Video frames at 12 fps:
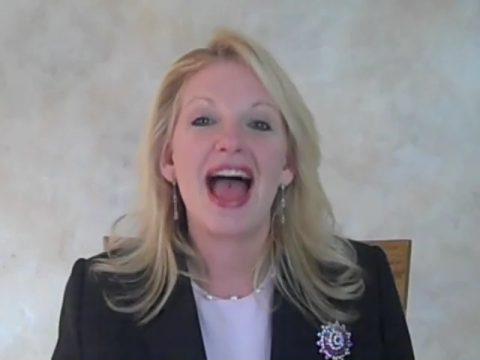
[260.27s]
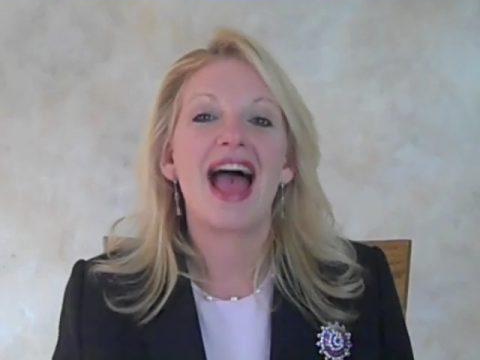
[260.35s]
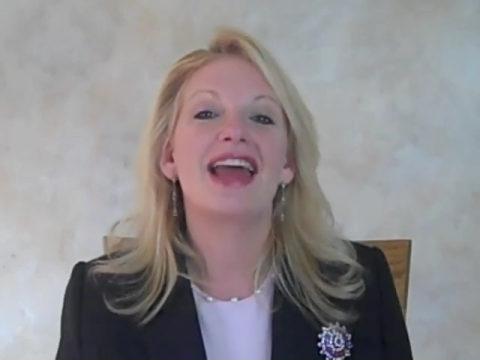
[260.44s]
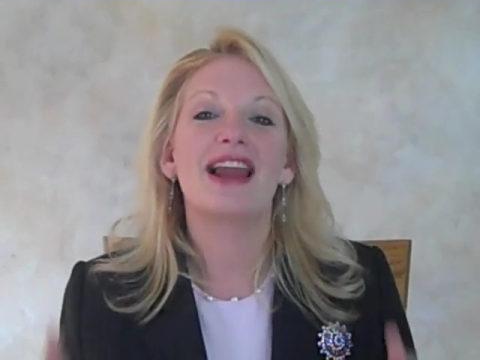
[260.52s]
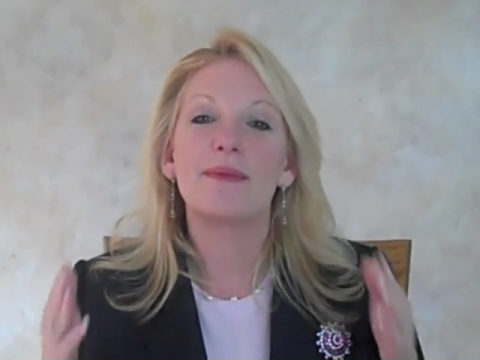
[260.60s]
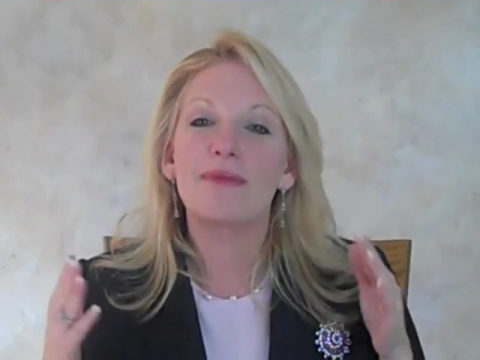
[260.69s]

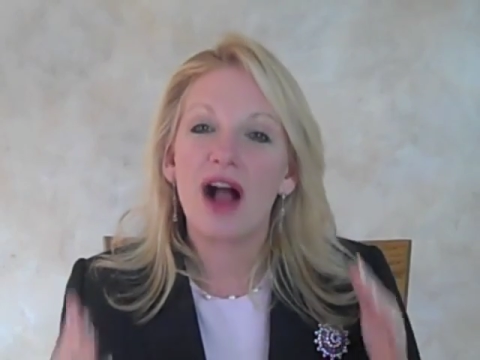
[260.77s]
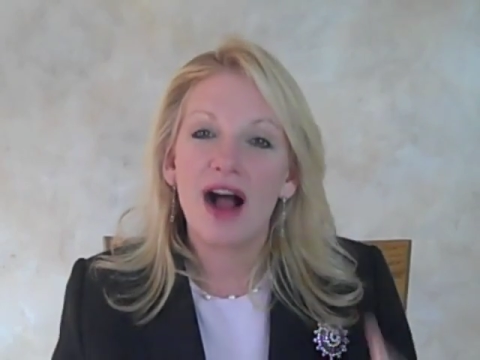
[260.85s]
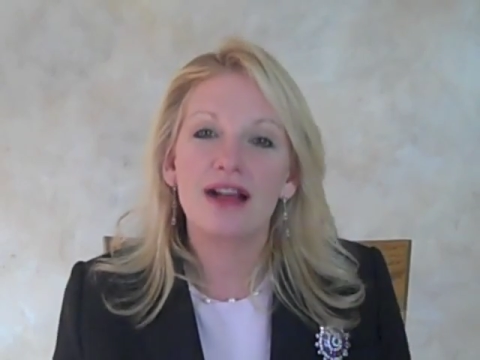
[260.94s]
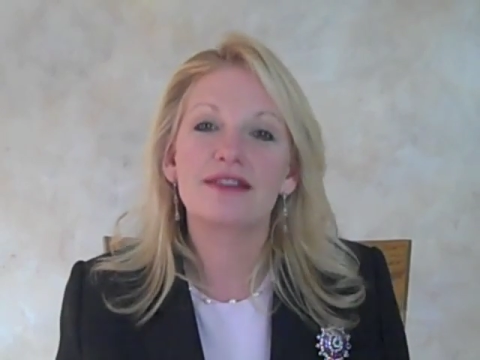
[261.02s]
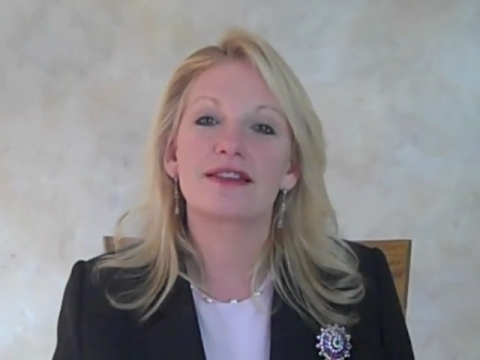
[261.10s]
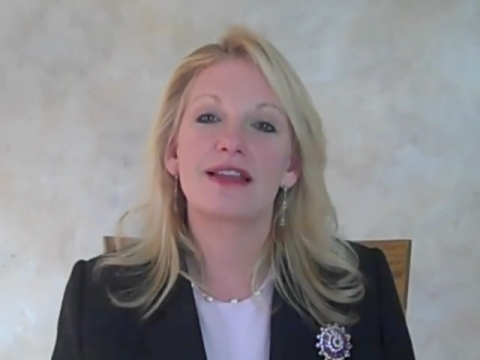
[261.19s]
And I'm
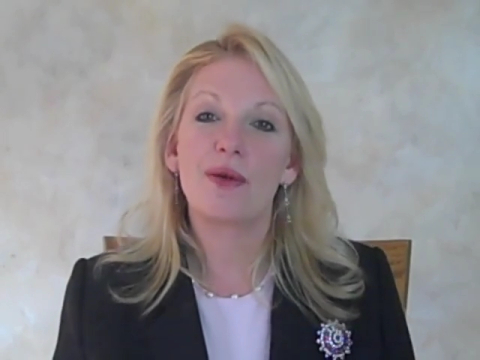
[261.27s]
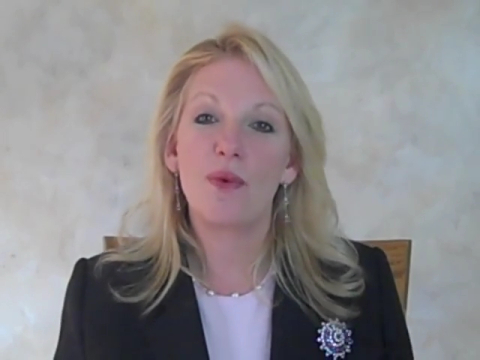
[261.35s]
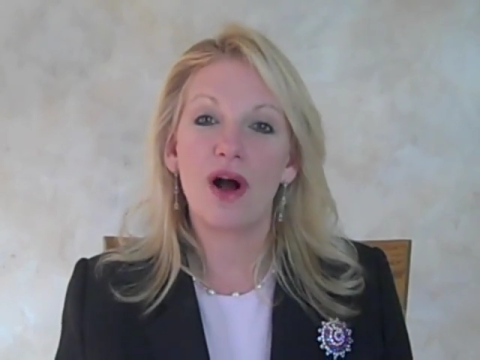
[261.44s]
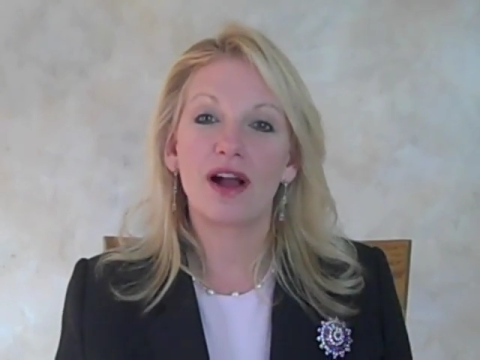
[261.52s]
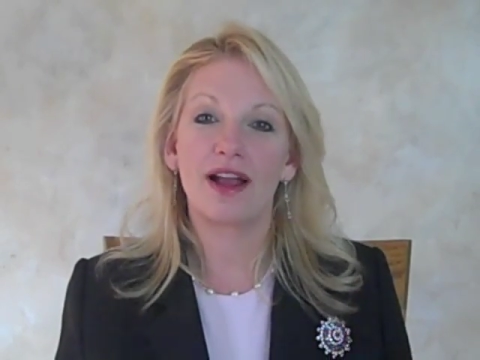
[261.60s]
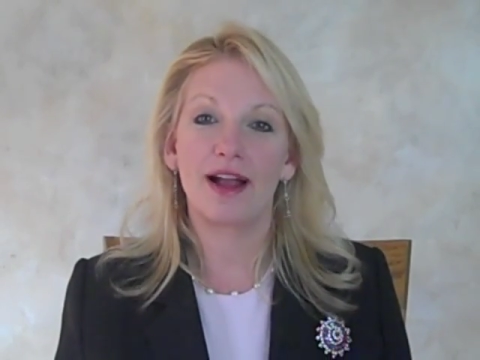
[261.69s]
constantly
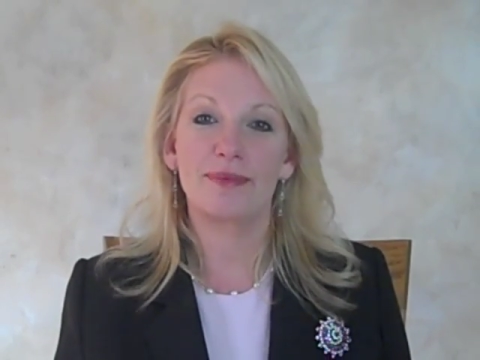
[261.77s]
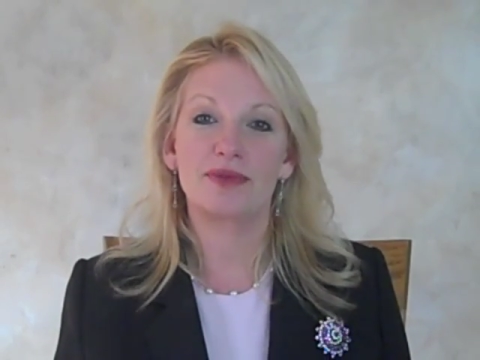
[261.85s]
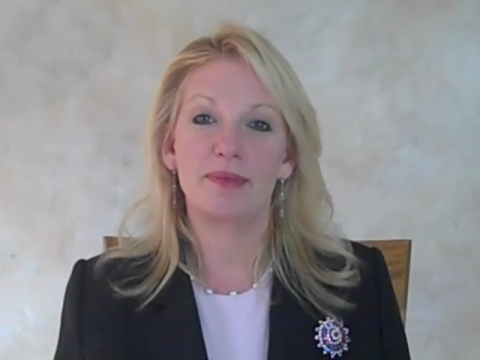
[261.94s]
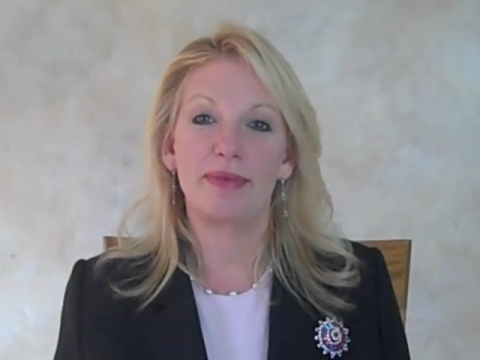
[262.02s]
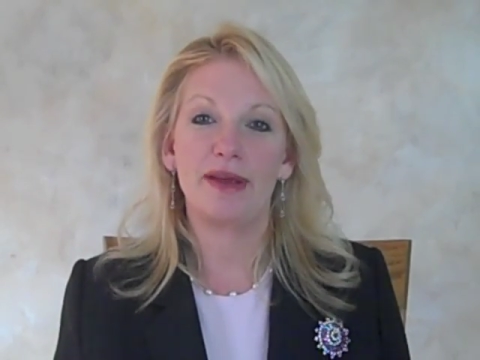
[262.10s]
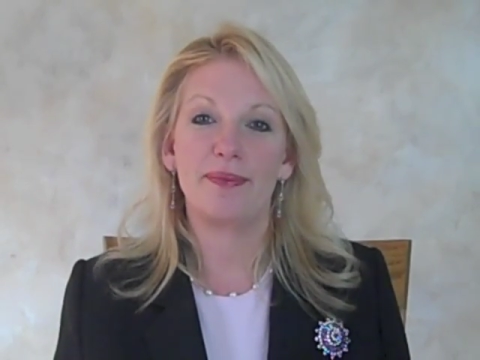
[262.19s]
walking up to
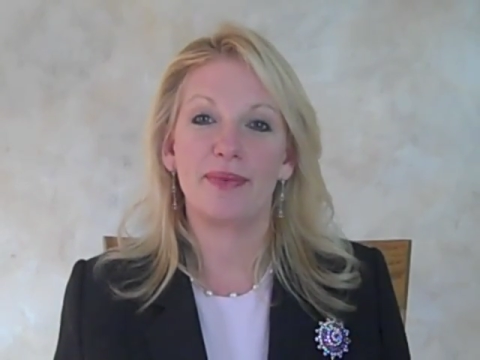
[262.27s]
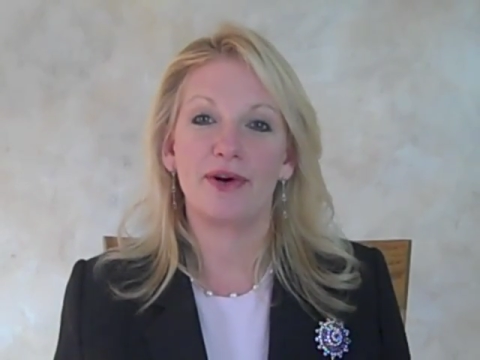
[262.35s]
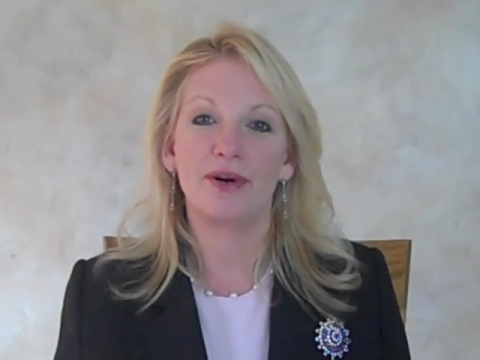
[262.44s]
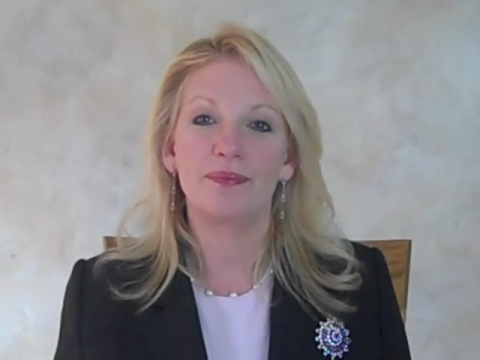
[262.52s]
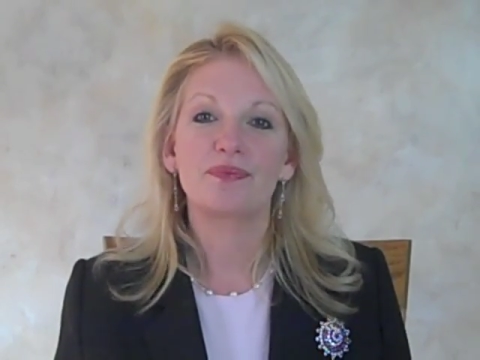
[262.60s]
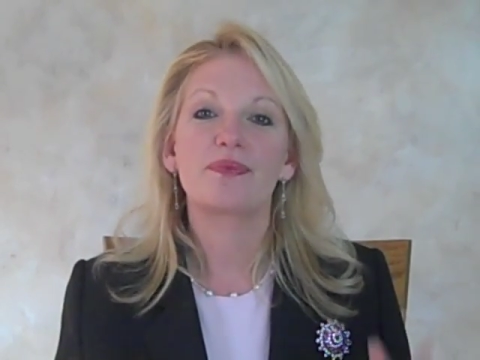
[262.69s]

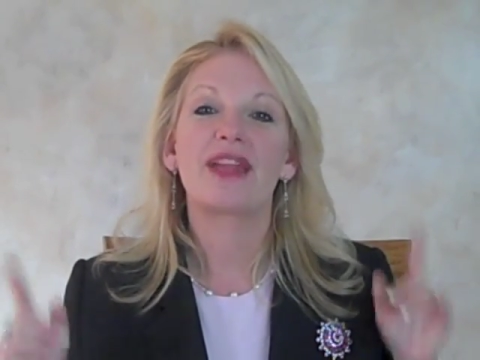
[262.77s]
people